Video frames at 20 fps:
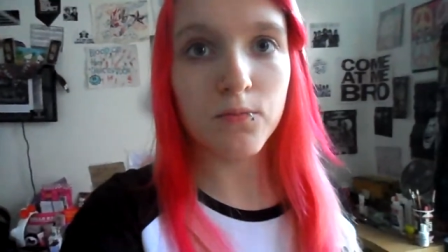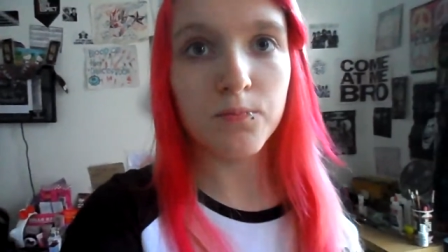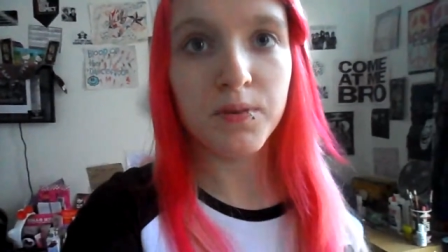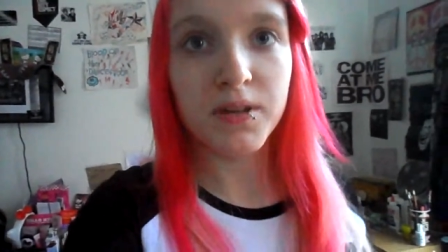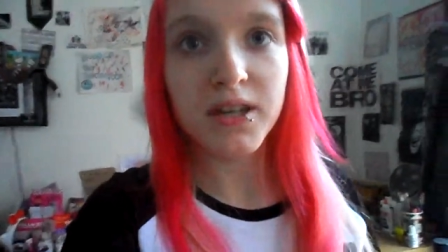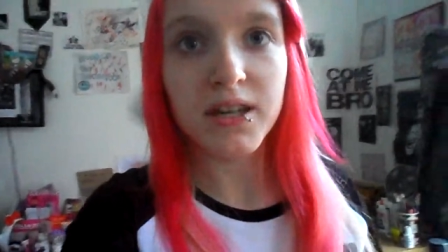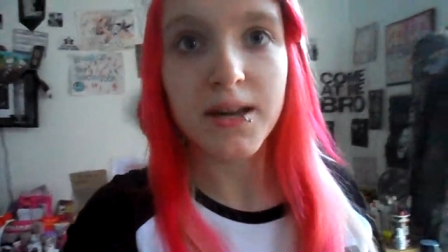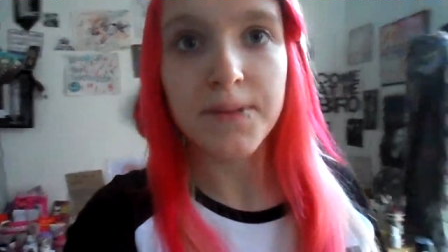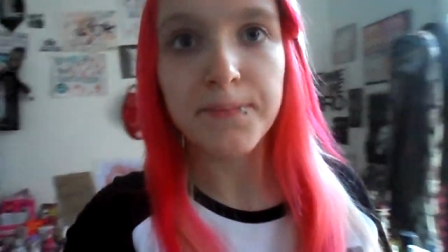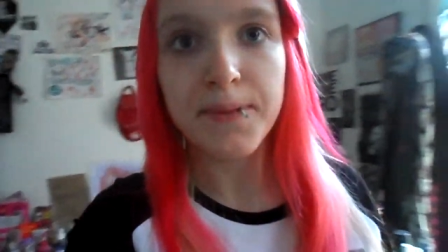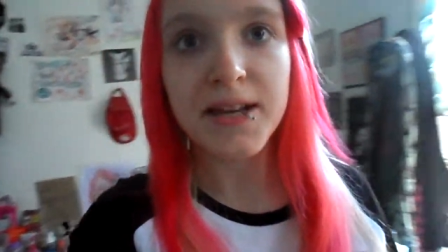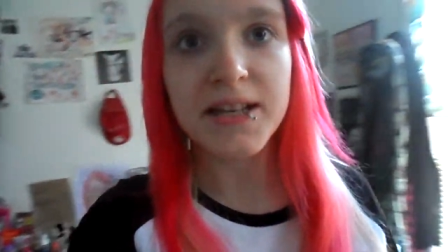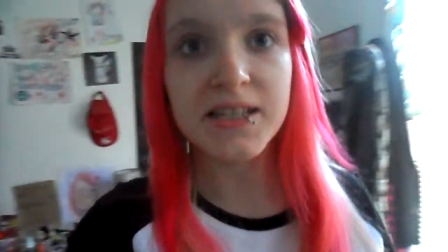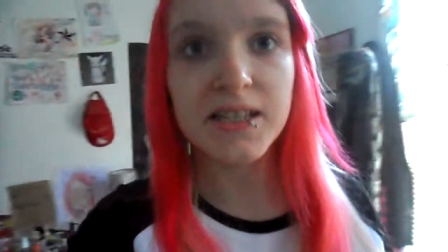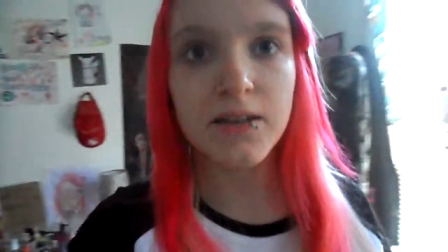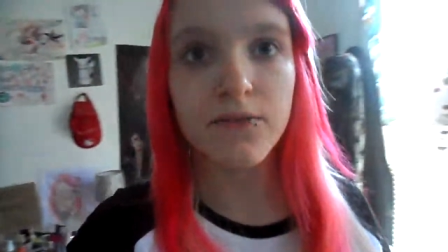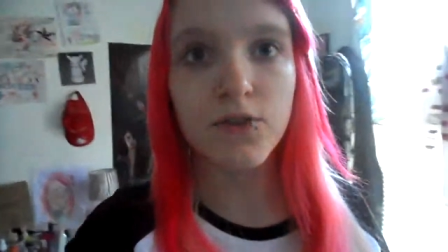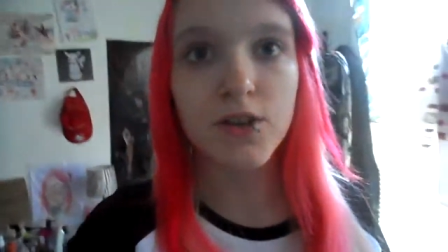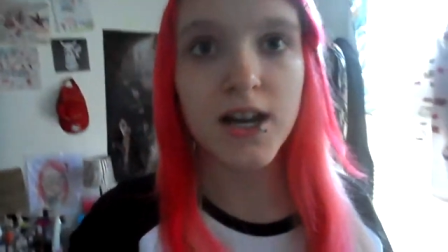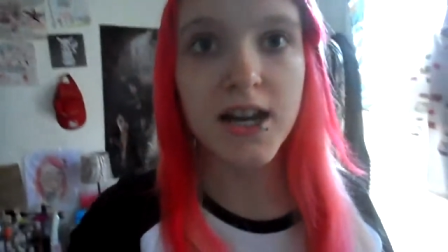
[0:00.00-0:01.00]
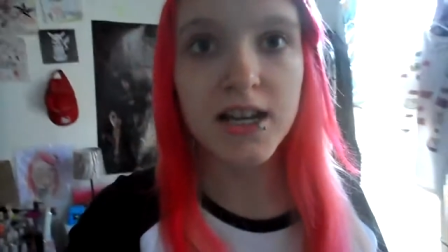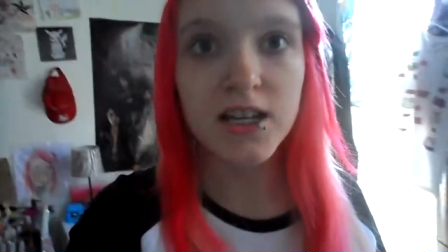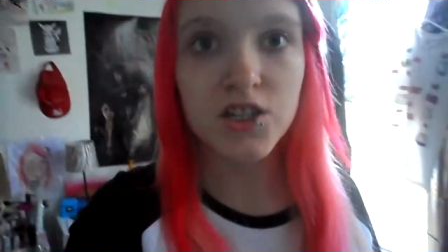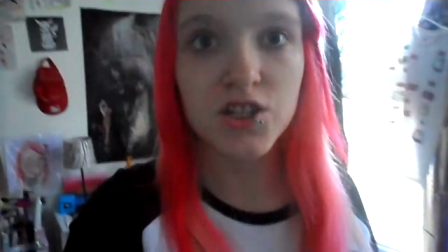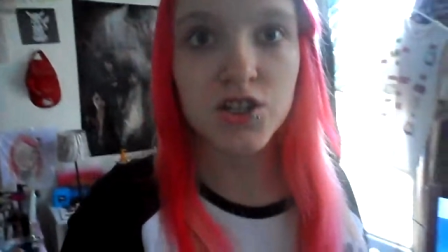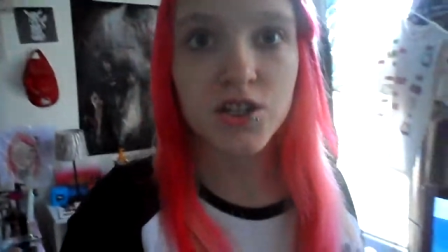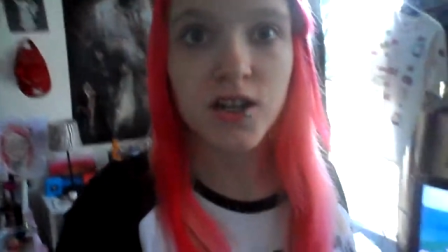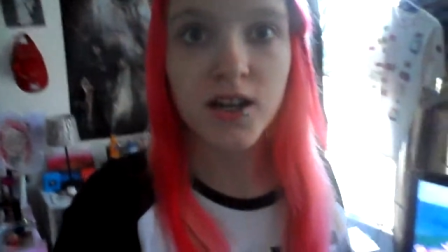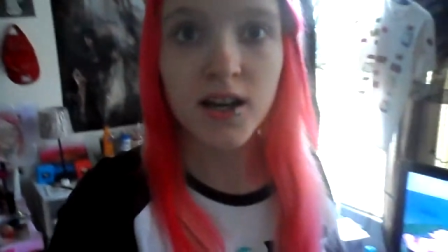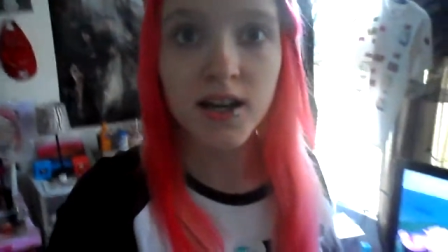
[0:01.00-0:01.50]
would be amazing if you
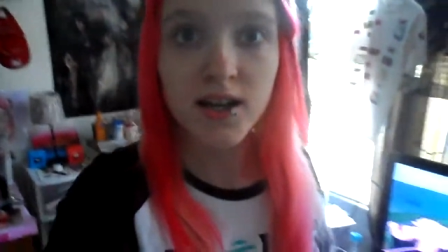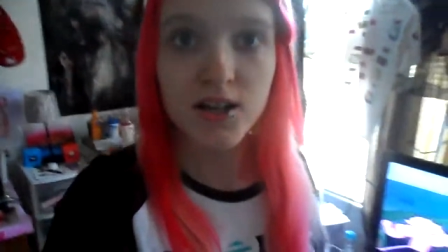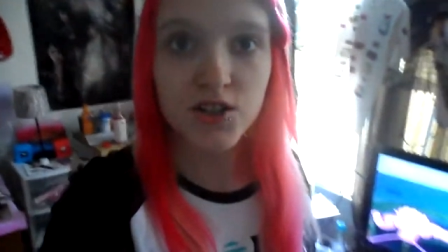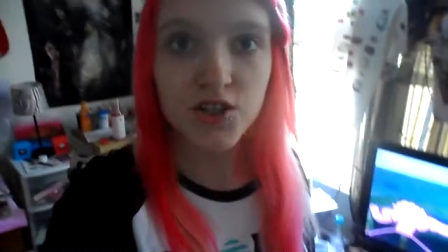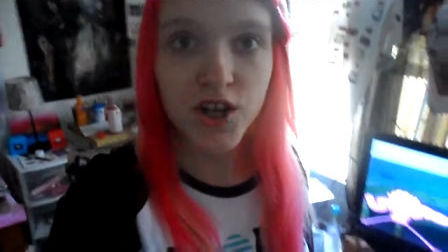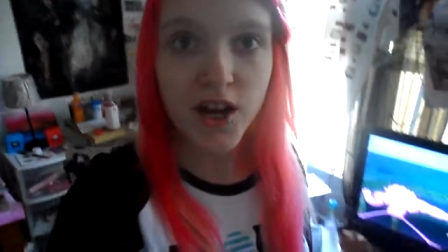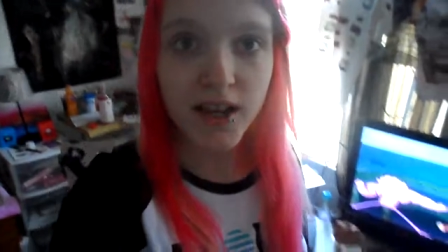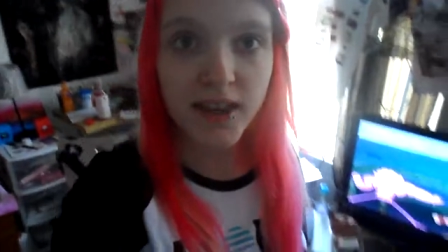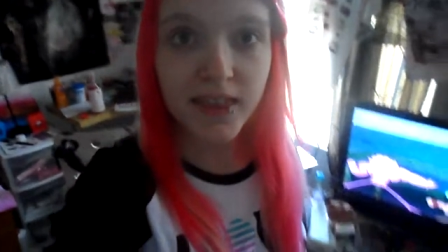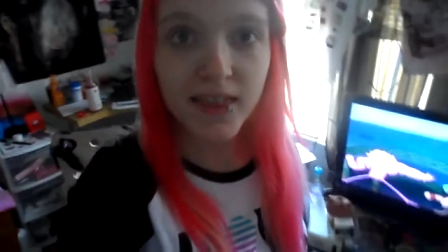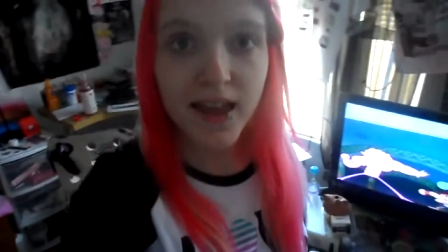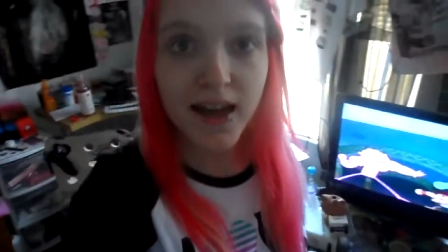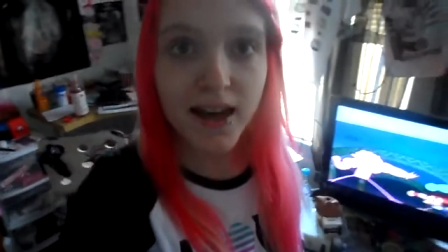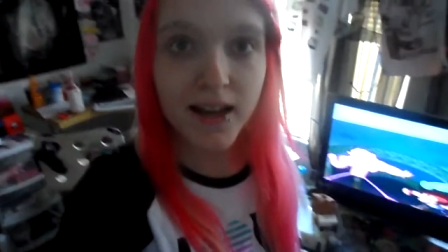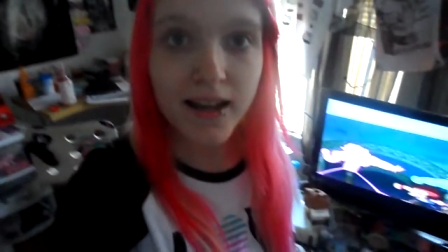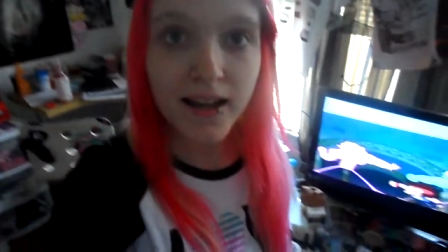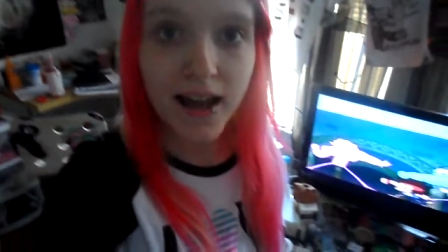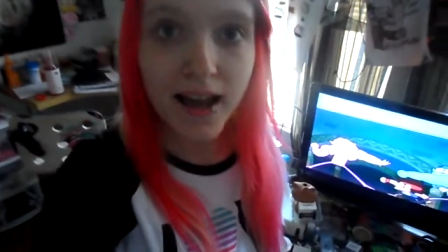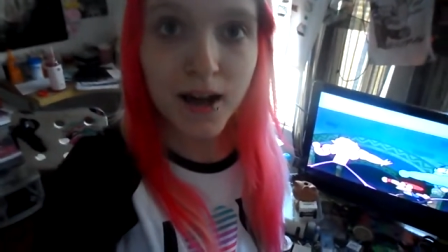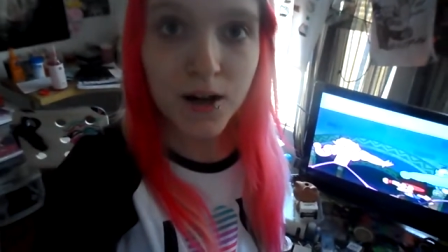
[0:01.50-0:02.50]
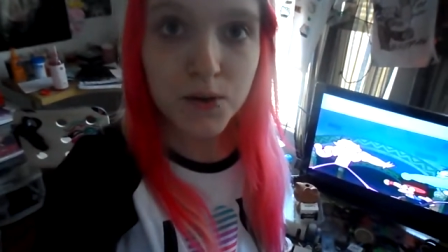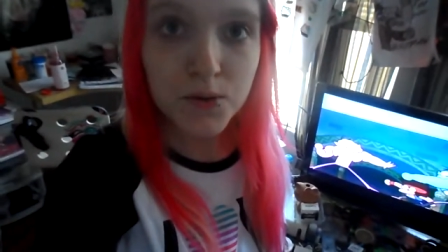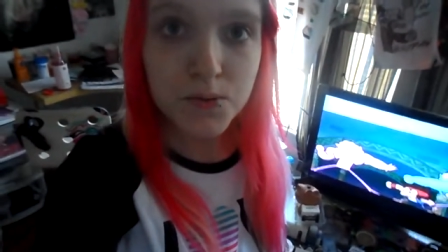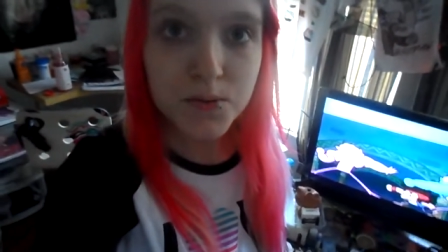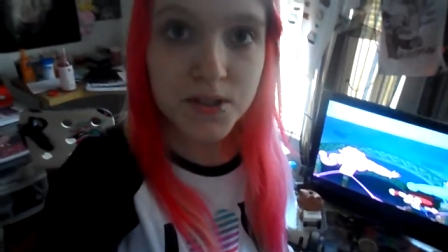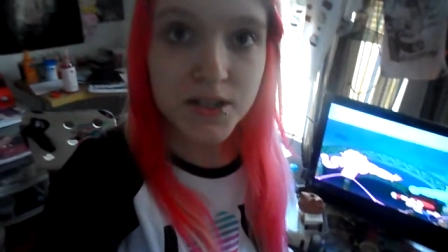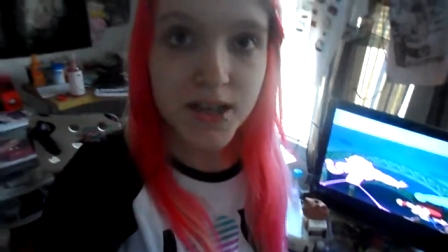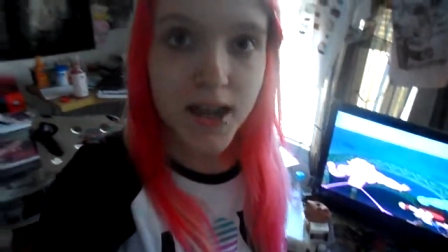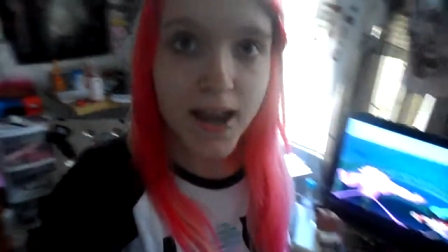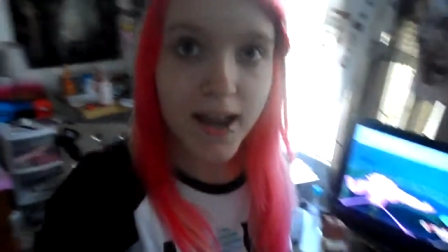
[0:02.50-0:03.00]
guys check that
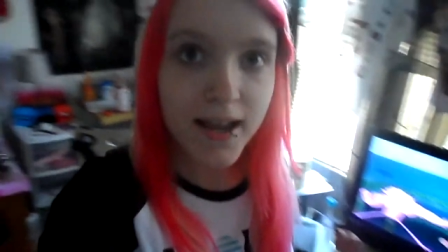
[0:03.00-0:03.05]
out.